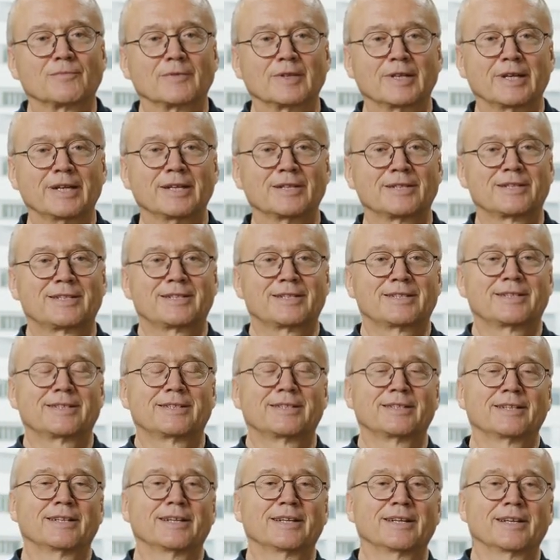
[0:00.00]

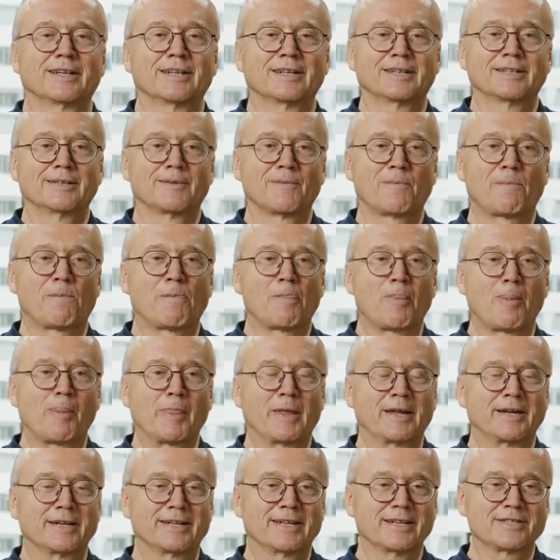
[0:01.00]
it
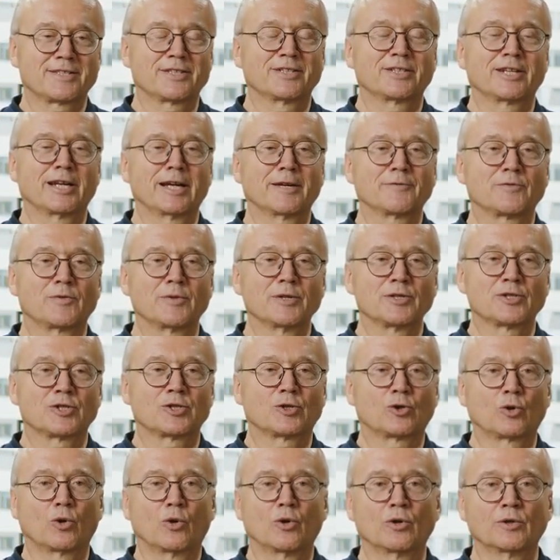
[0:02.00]
doesn't have this
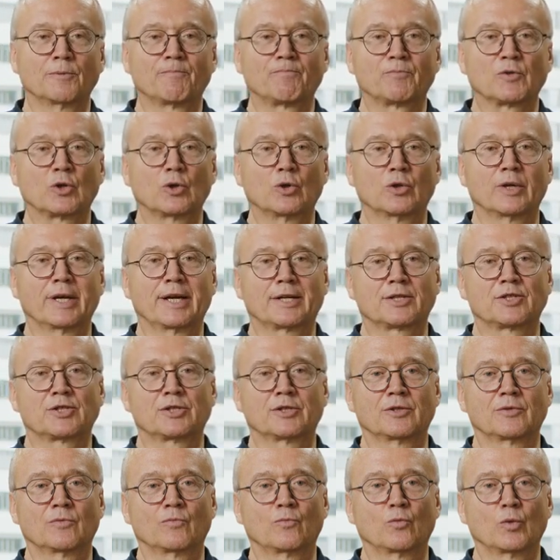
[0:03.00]
strong
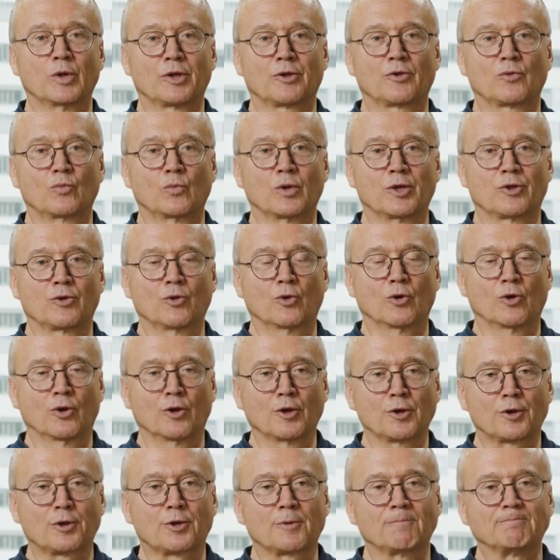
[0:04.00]
connection with
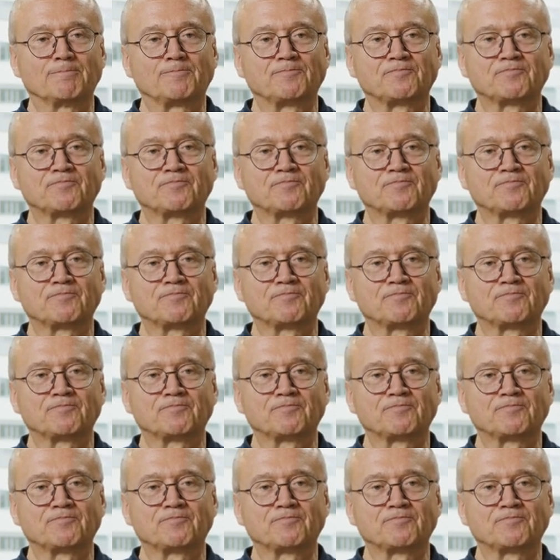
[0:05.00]
Earth.